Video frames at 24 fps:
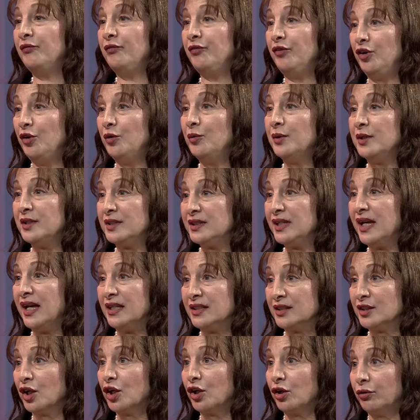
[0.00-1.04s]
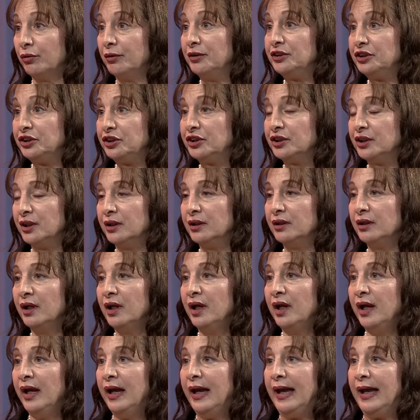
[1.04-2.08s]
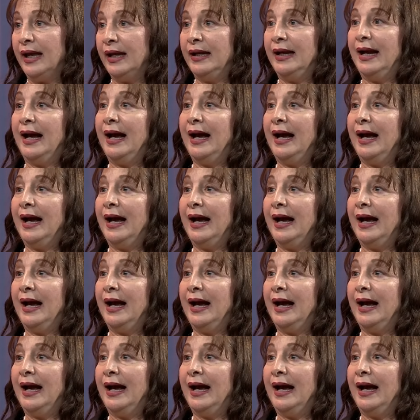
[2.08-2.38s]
view is as a Christian, and